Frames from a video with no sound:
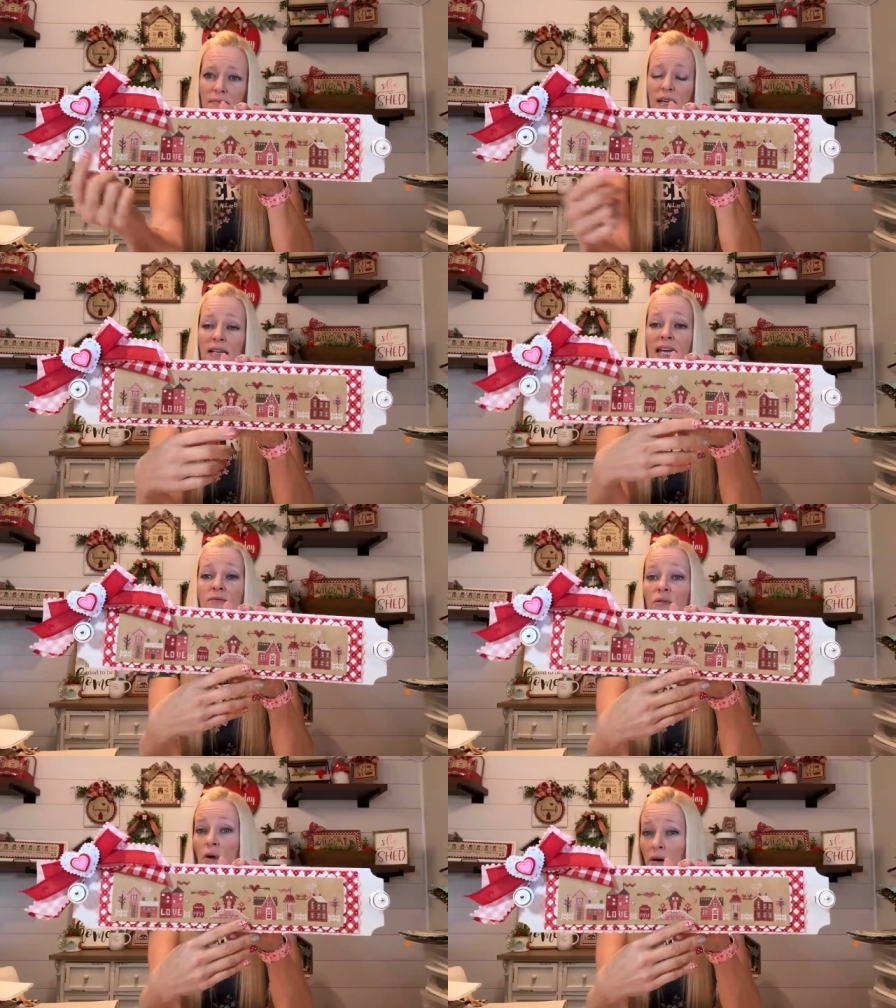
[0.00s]
that came
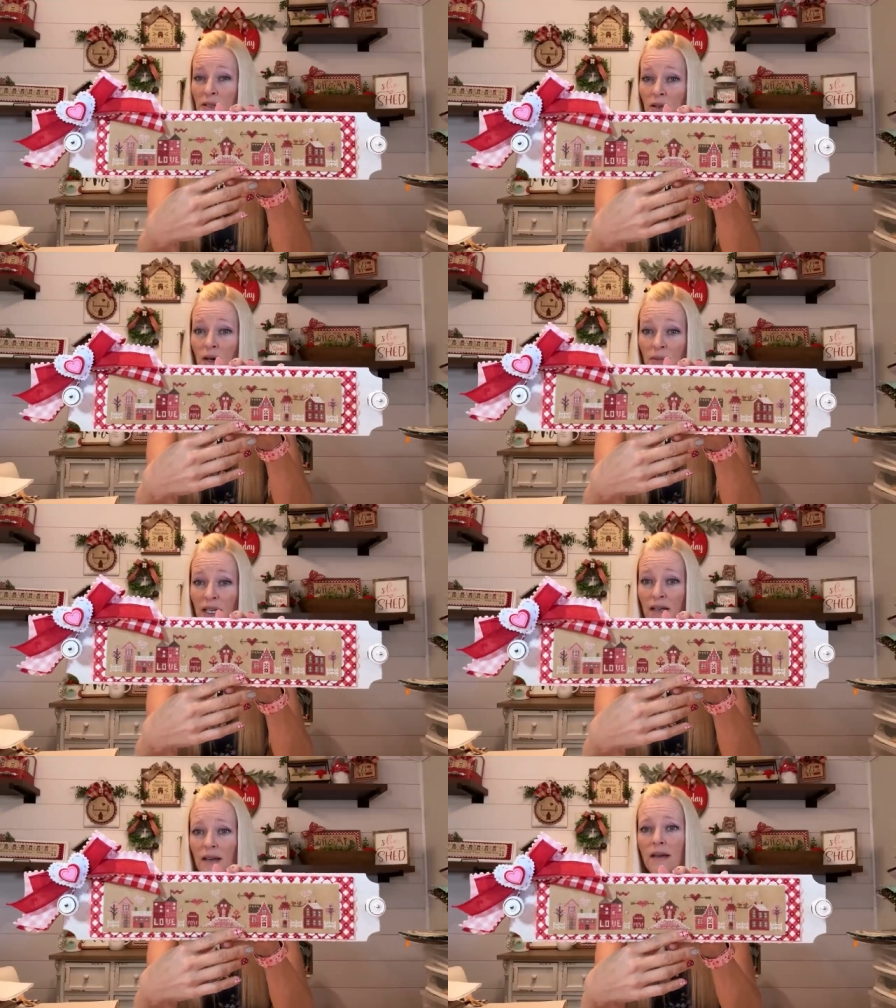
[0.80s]
from Hobby
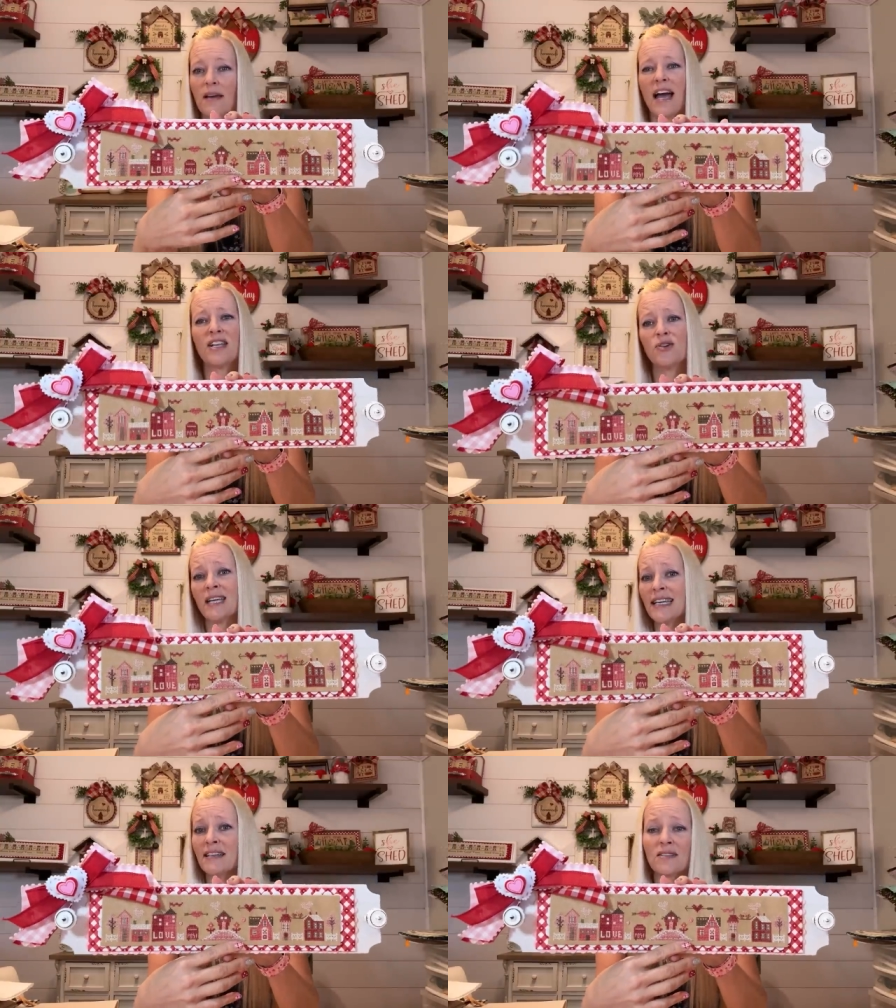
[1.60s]
Lobby and you
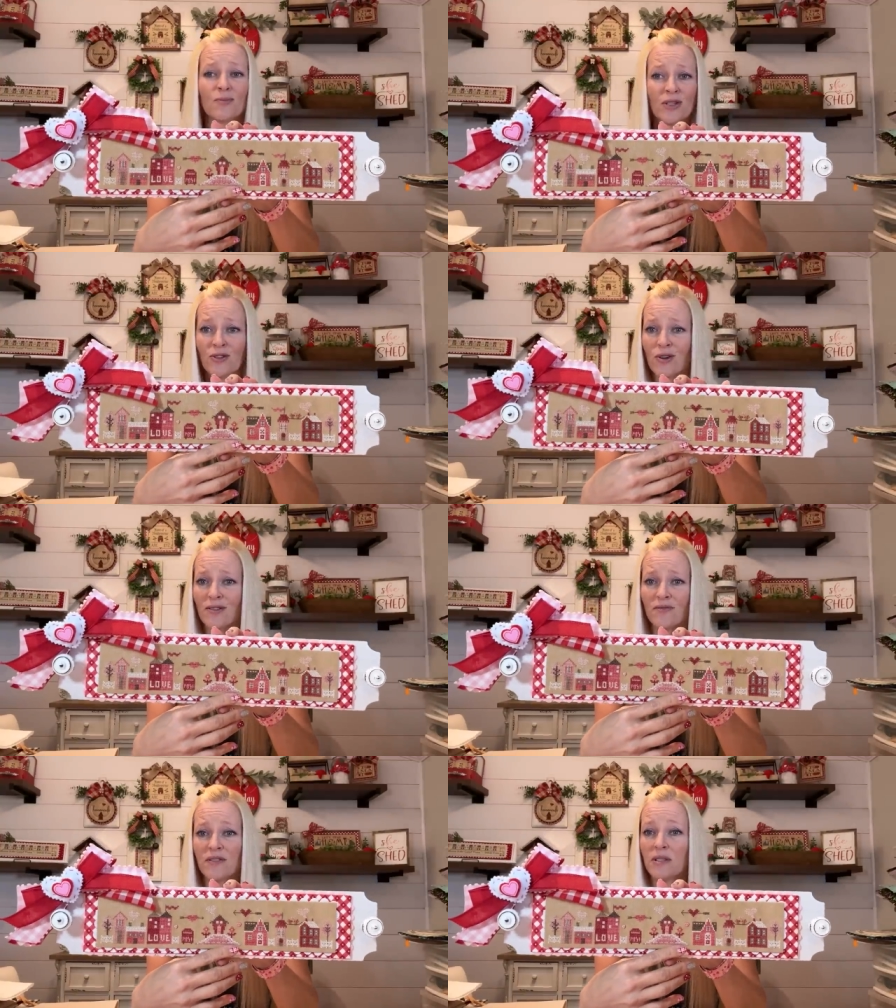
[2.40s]
can get them when they're
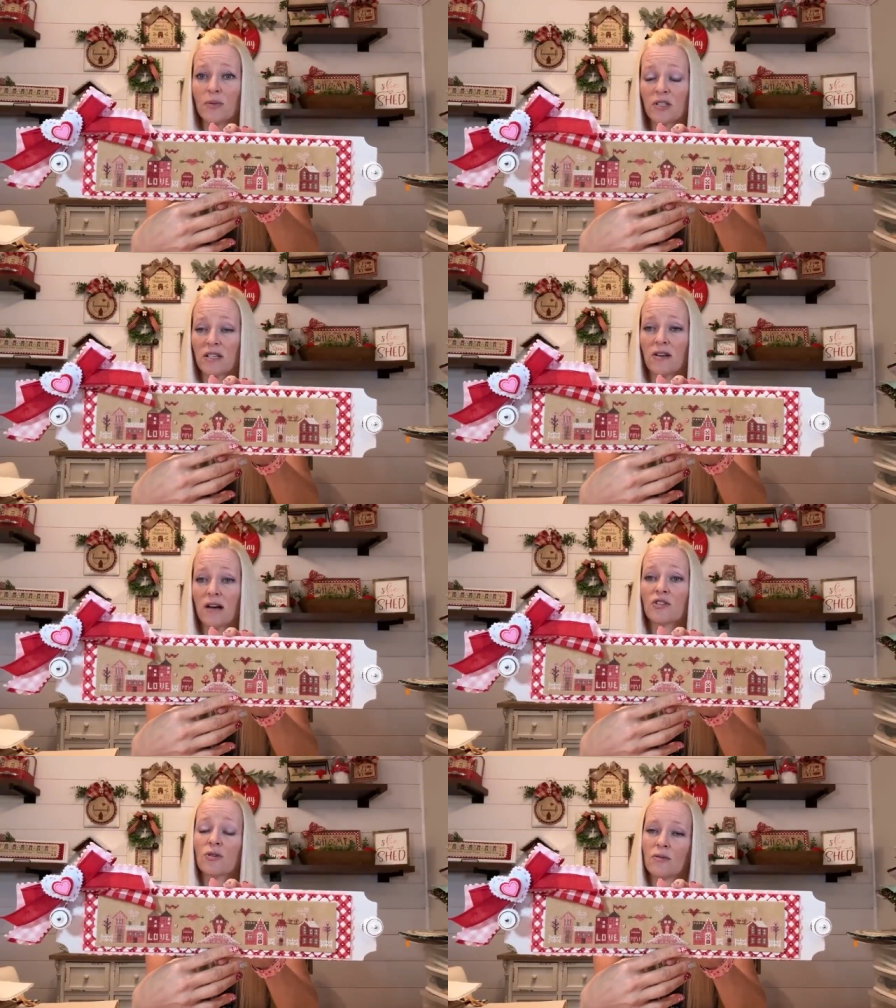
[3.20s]
on 50%
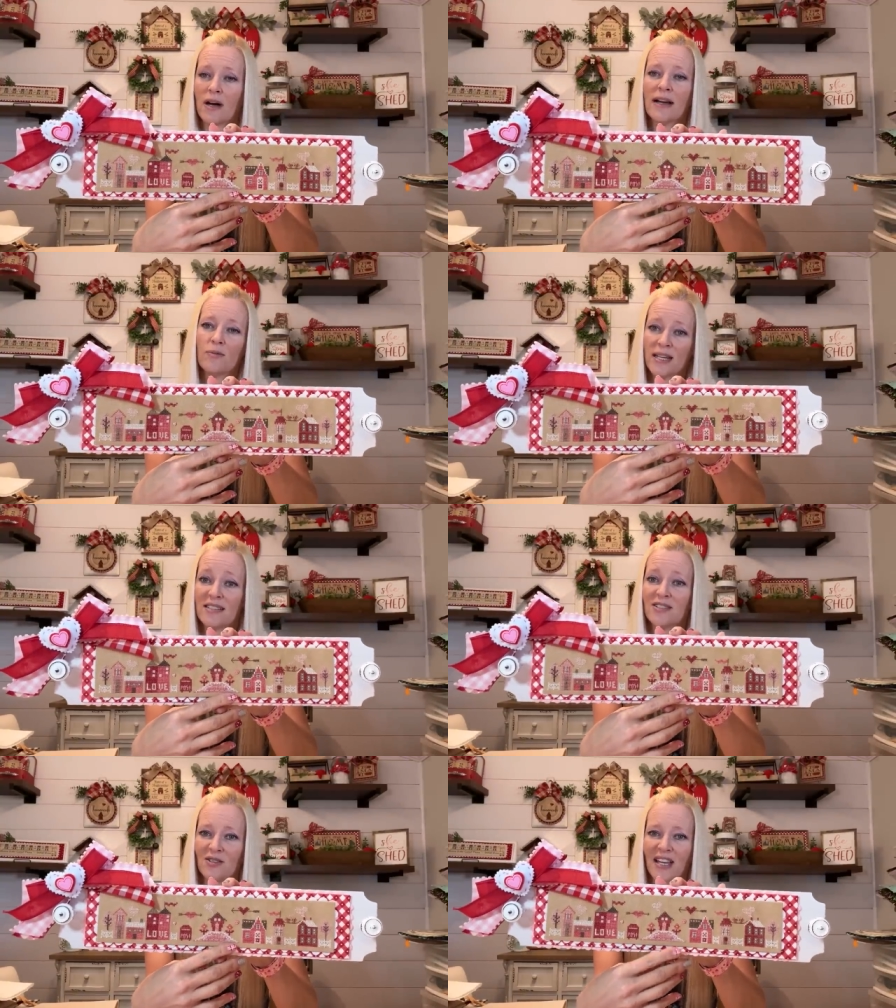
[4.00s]
off. So I
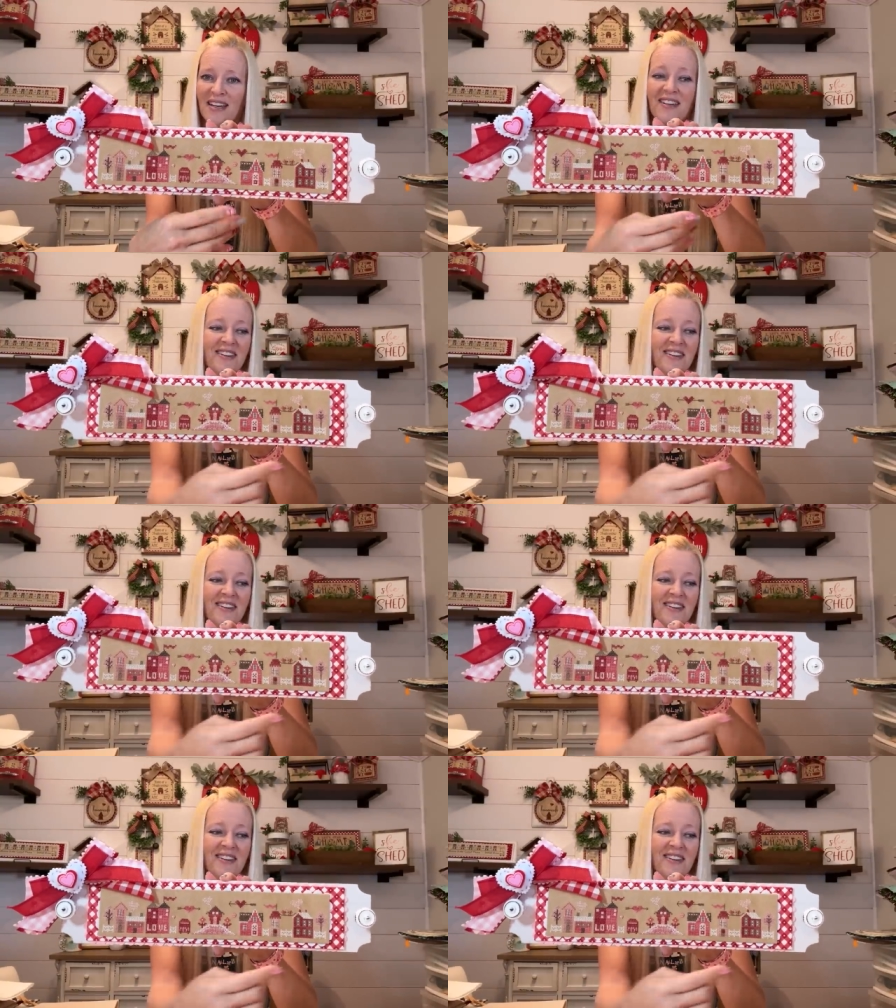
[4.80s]
waited till then.